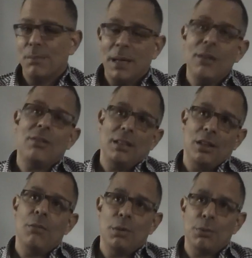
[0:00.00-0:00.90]
by a
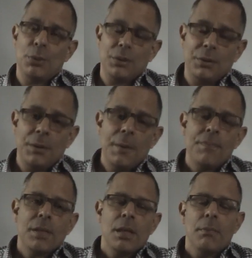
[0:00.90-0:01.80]
telecom operator.
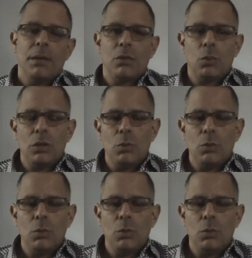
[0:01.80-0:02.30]
But when